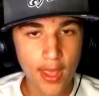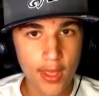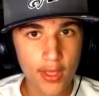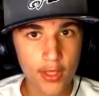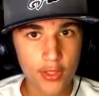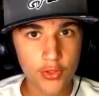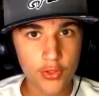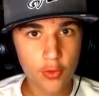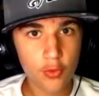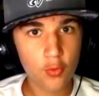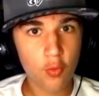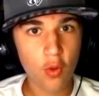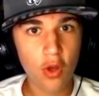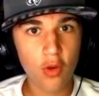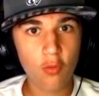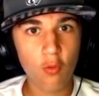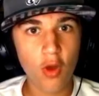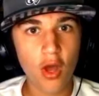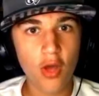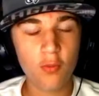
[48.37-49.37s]
So it's
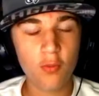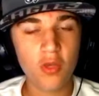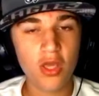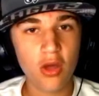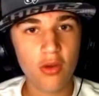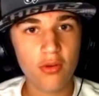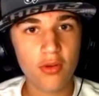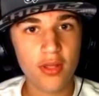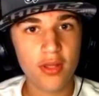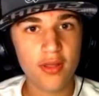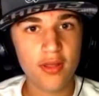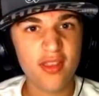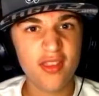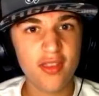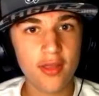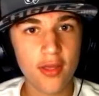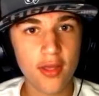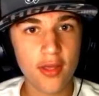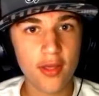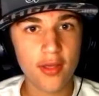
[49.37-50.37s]
1-1. We go to
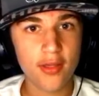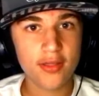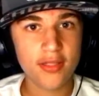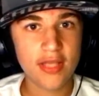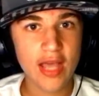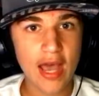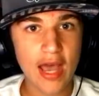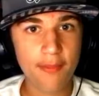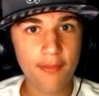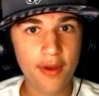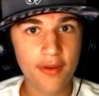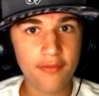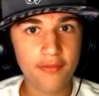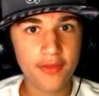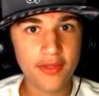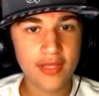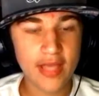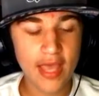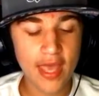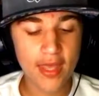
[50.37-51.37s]
the top of
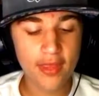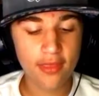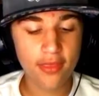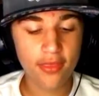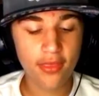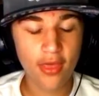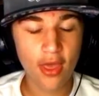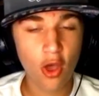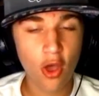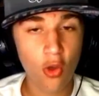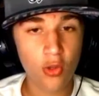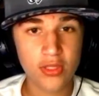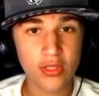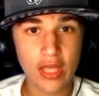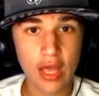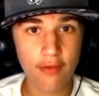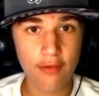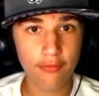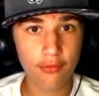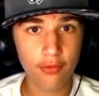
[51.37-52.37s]
the 10th. Jose
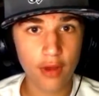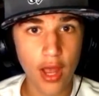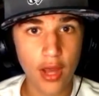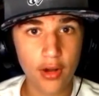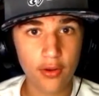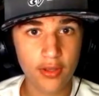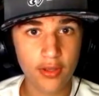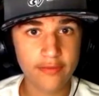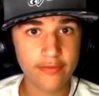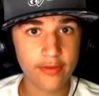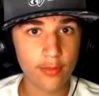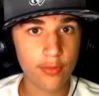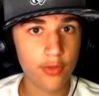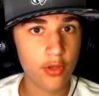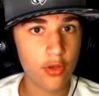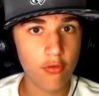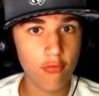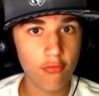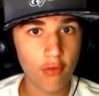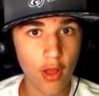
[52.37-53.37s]
Alvarado gives up
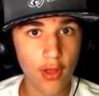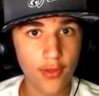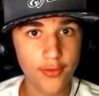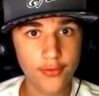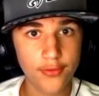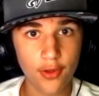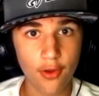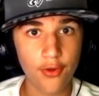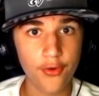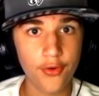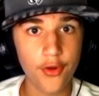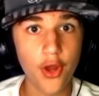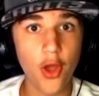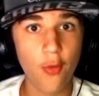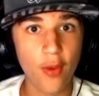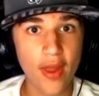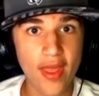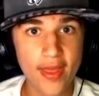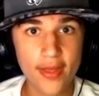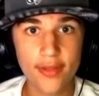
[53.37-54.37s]
2 runs on
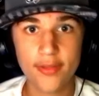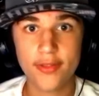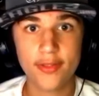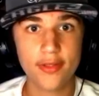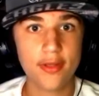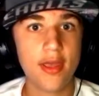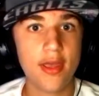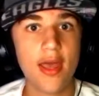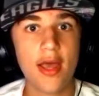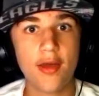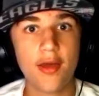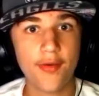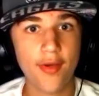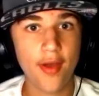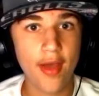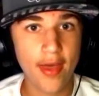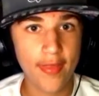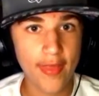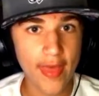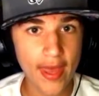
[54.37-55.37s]
no hits. I don't know
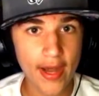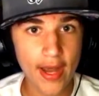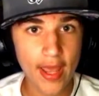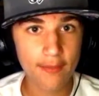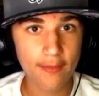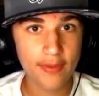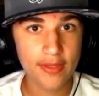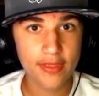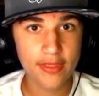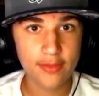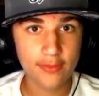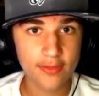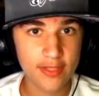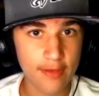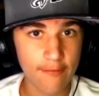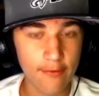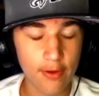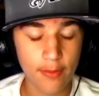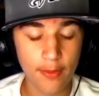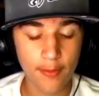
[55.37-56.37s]
how that happens. He was
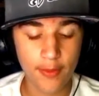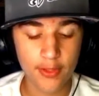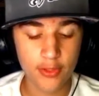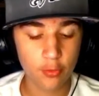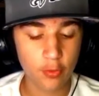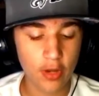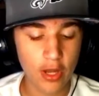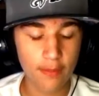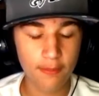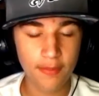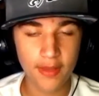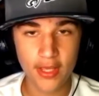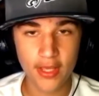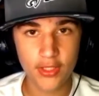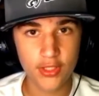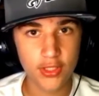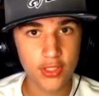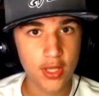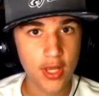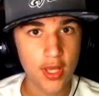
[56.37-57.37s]
giving up a bunch of wild
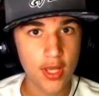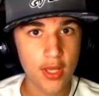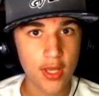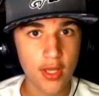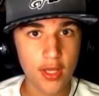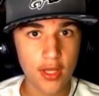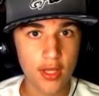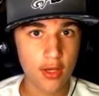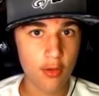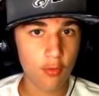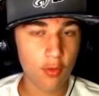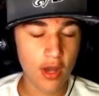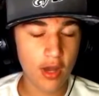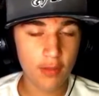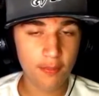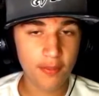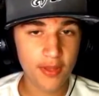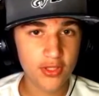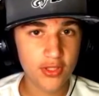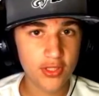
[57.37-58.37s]

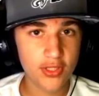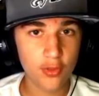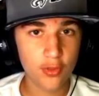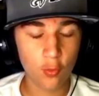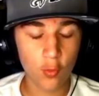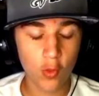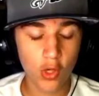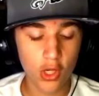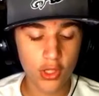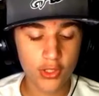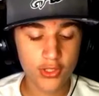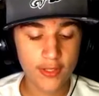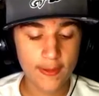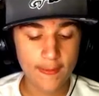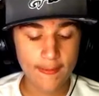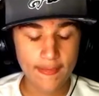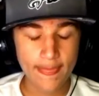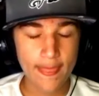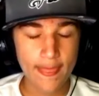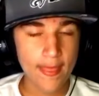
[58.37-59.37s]
pitches and walks.
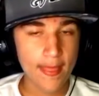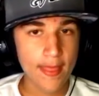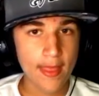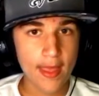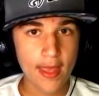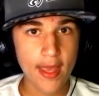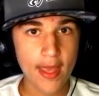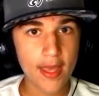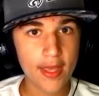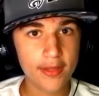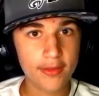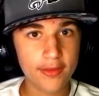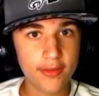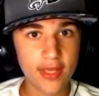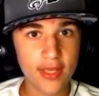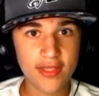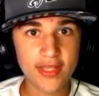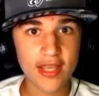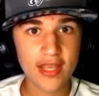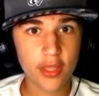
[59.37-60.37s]
And
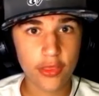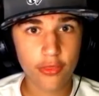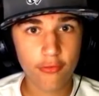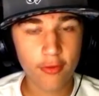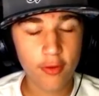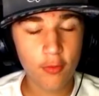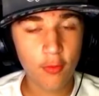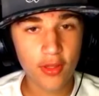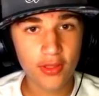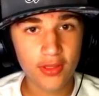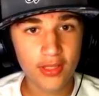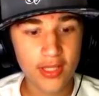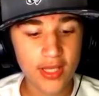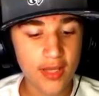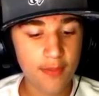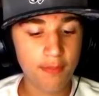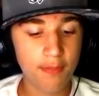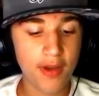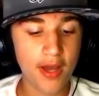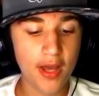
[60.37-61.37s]
they take a 3-1
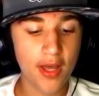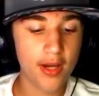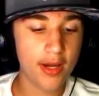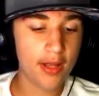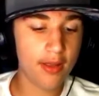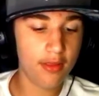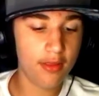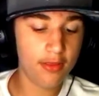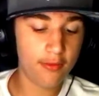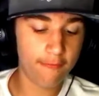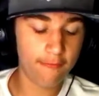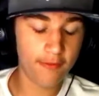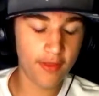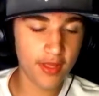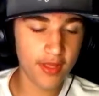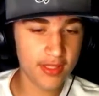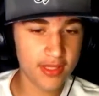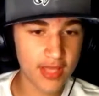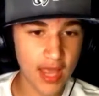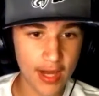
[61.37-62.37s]
lead, but the
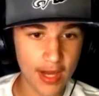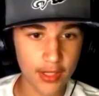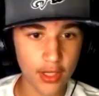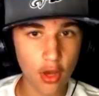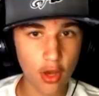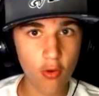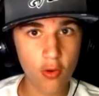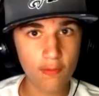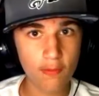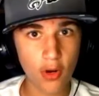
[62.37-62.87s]
Phillies got it going.